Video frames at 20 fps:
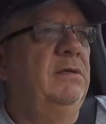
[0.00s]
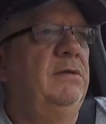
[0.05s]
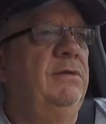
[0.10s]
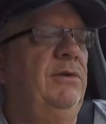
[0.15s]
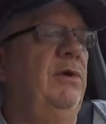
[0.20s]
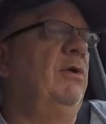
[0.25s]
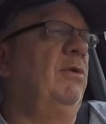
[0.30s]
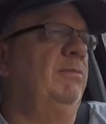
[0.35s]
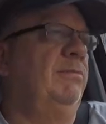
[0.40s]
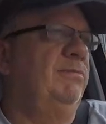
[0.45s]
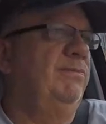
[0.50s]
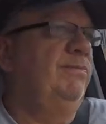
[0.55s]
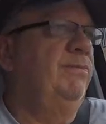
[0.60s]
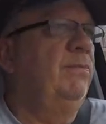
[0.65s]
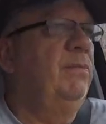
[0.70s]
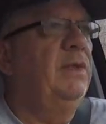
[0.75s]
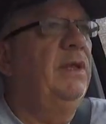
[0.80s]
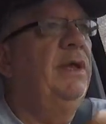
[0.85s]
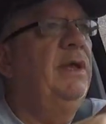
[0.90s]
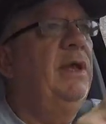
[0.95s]
No,
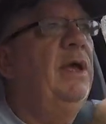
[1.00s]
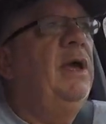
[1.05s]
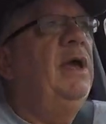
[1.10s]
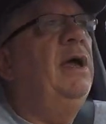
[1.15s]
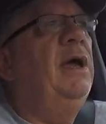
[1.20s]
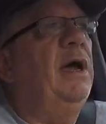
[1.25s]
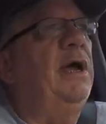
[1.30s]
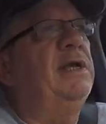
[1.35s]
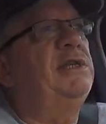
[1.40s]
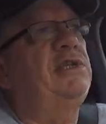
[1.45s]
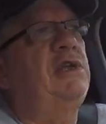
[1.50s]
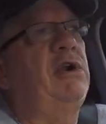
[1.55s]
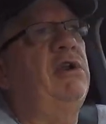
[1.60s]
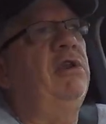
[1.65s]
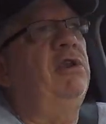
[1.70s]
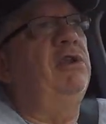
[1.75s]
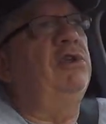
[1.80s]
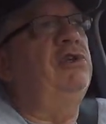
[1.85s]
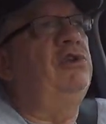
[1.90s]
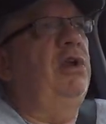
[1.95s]
I started
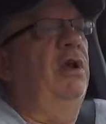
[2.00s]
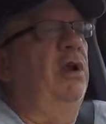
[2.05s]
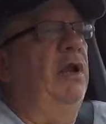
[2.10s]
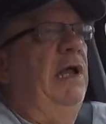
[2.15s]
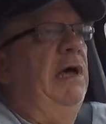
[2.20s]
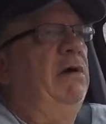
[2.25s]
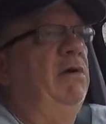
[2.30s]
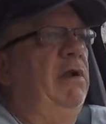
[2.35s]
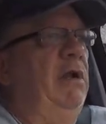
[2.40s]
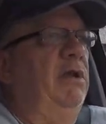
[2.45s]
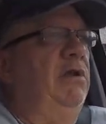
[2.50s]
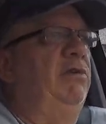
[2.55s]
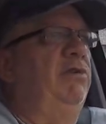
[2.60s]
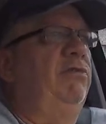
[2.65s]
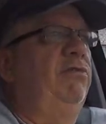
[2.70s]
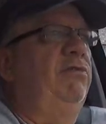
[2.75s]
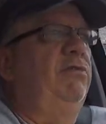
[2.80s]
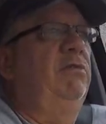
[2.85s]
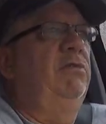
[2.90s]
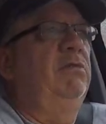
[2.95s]
this channel out
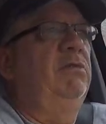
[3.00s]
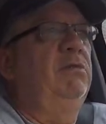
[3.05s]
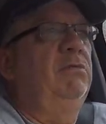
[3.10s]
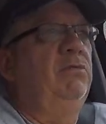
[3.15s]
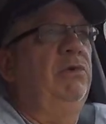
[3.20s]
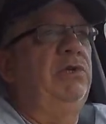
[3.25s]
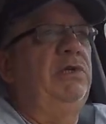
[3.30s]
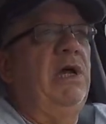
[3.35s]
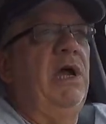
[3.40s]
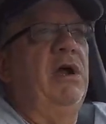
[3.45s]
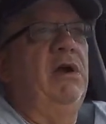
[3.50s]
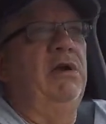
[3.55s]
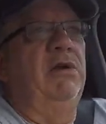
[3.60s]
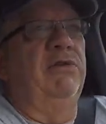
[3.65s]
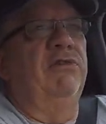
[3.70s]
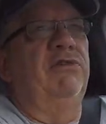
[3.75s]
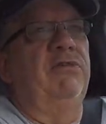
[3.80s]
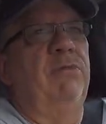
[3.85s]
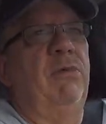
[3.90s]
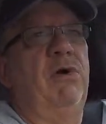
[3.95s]
as retired in
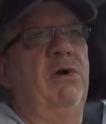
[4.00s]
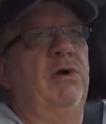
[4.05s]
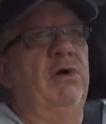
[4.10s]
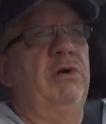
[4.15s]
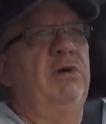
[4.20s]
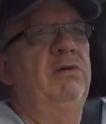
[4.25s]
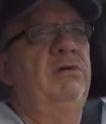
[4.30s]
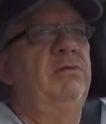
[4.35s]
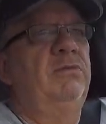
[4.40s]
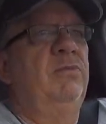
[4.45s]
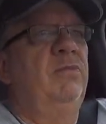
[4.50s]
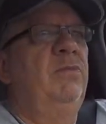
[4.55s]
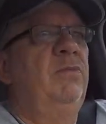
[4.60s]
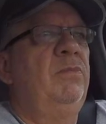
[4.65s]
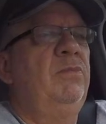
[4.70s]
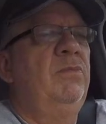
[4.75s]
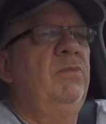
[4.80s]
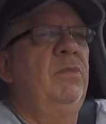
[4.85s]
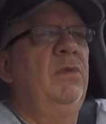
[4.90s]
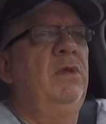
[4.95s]
Samar.
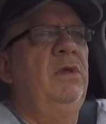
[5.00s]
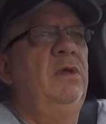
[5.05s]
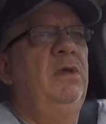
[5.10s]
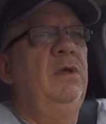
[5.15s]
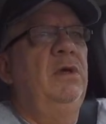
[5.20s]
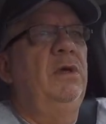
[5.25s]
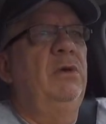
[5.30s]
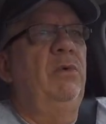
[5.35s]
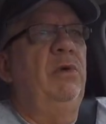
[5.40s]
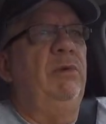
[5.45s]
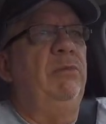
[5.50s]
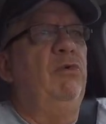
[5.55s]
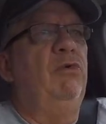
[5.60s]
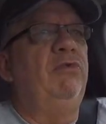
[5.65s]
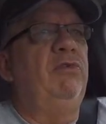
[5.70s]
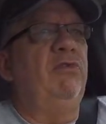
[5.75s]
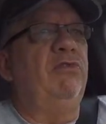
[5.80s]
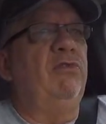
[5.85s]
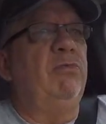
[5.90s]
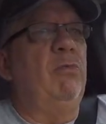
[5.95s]
We
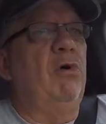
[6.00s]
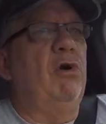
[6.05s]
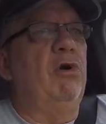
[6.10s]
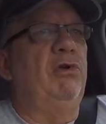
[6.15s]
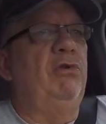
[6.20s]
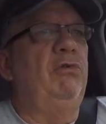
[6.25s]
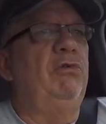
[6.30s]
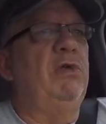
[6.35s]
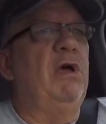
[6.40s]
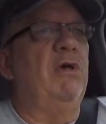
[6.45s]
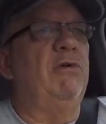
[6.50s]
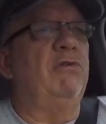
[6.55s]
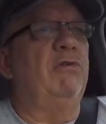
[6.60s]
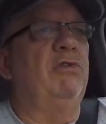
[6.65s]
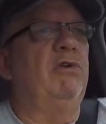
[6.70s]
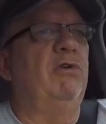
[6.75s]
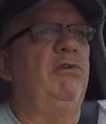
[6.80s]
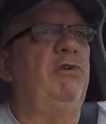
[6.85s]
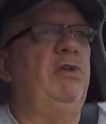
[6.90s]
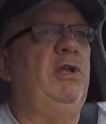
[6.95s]
moved to Samar in two thousand
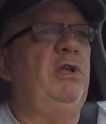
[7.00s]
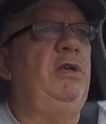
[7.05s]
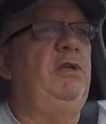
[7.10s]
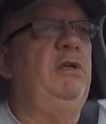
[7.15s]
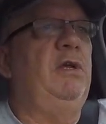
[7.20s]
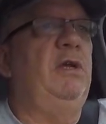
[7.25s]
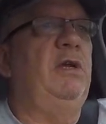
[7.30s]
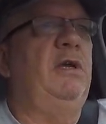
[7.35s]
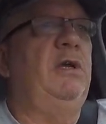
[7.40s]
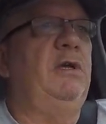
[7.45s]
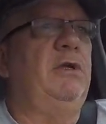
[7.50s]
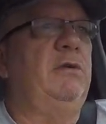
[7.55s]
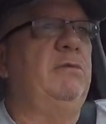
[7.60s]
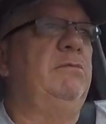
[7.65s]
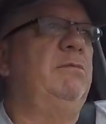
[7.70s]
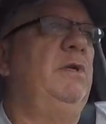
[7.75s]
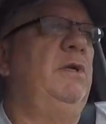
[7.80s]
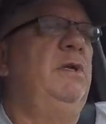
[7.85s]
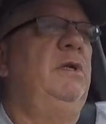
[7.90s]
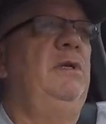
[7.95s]
thirteen. I
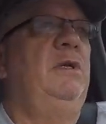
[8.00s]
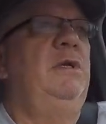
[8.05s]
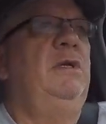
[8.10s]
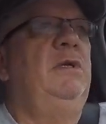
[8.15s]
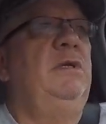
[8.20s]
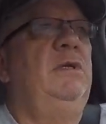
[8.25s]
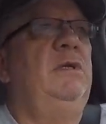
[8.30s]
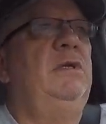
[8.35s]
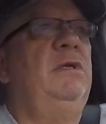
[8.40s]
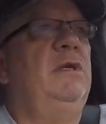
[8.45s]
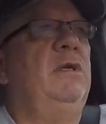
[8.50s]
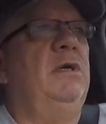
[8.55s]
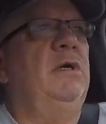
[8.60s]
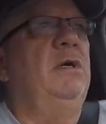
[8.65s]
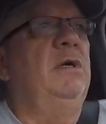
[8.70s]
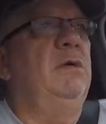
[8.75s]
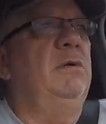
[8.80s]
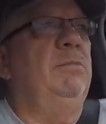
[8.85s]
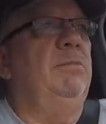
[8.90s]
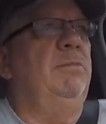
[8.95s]

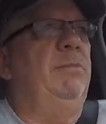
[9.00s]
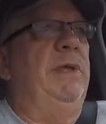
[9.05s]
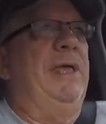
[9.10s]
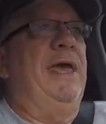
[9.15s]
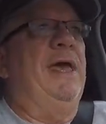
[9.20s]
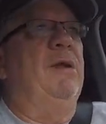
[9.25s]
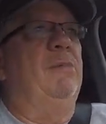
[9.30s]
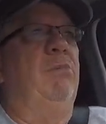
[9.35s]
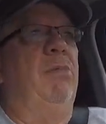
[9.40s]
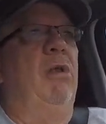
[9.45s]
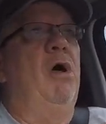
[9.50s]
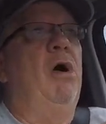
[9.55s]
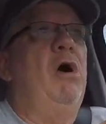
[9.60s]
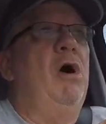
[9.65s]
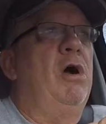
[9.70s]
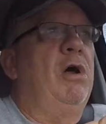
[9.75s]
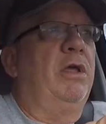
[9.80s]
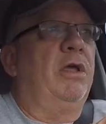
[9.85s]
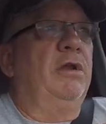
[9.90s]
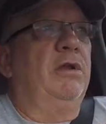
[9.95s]
uh, began a
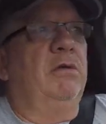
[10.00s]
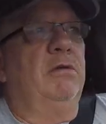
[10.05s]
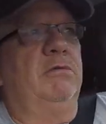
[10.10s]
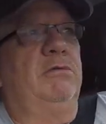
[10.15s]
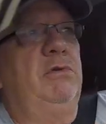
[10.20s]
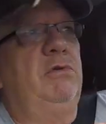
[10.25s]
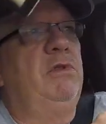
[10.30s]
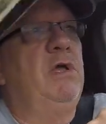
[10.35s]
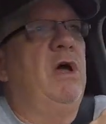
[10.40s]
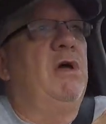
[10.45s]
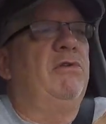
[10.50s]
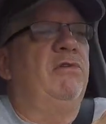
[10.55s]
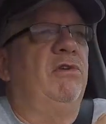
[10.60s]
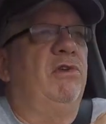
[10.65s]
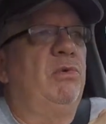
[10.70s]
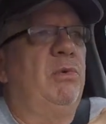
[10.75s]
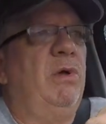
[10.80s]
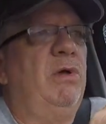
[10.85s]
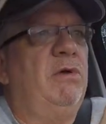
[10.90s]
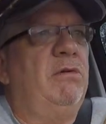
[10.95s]
blog in two thousand
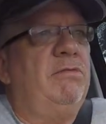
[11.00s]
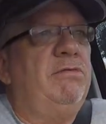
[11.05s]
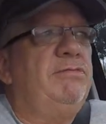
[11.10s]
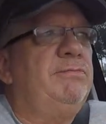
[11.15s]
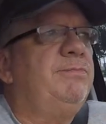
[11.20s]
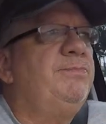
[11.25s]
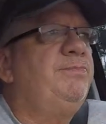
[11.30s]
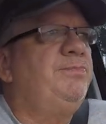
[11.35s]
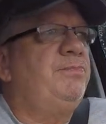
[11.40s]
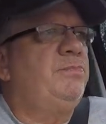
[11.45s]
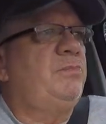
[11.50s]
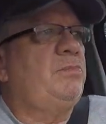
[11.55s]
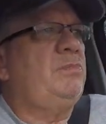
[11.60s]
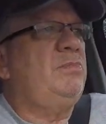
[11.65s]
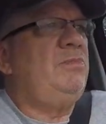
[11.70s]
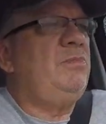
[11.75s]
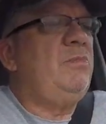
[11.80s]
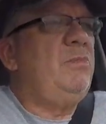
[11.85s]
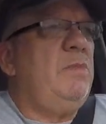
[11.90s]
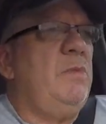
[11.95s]
twelve,
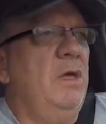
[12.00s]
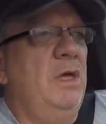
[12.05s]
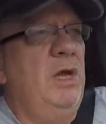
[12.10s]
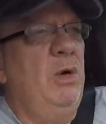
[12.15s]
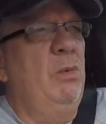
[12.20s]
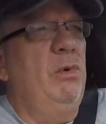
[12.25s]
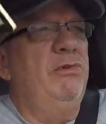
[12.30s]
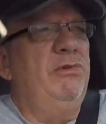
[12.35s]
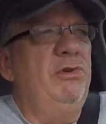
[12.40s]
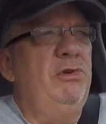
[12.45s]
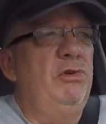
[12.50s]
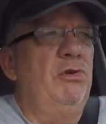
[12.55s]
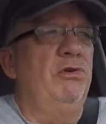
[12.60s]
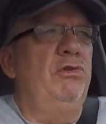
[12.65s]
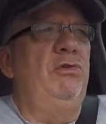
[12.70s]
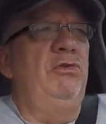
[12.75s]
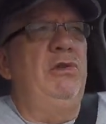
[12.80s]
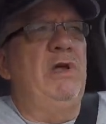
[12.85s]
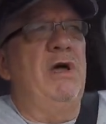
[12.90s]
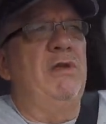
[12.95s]
and it wasn't until
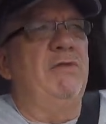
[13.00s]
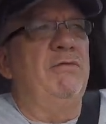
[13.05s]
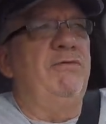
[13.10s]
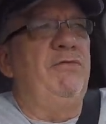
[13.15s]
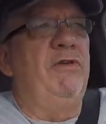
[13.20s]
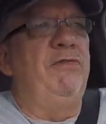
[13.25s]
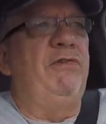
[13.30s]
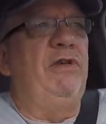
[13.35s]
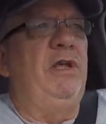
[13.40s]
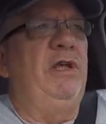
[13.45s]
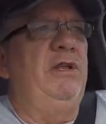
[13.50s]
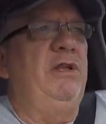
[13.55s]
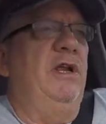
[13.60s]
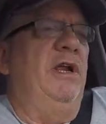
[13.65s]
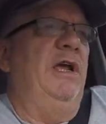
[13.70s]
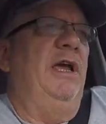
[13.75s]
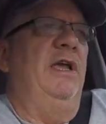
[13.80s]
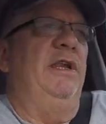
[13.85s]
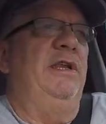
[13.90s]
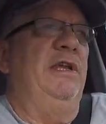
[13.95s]
two thousand fifteen that I
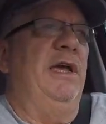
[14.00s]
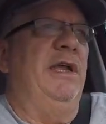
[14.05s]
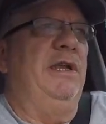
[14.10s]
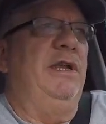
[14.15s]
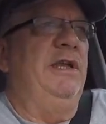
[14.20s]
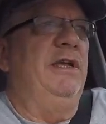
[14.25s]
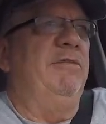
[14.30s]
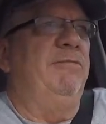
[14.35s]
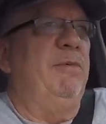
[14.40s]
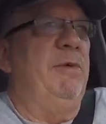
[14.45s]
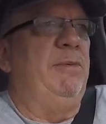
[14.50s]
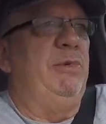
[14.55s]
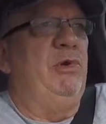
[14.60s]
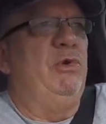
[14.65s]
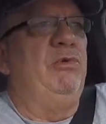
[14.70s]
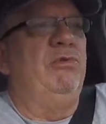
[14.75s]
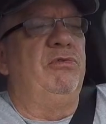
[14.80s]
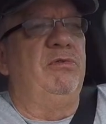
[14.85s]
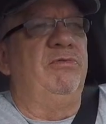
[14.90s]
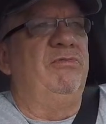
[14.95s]
had the idea of maybe
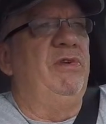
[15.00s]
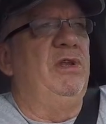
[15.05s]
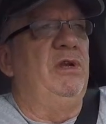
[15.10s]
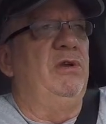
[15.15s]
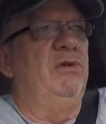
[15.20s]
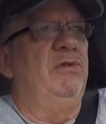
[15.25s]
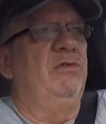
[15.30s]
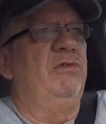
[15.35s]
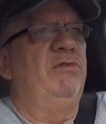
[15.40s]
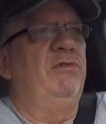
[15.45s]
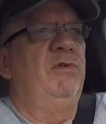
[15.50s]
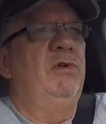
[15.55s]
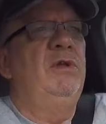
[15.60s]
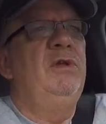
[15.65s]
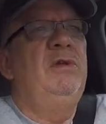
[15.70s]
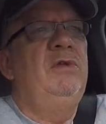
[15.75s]
doing some videos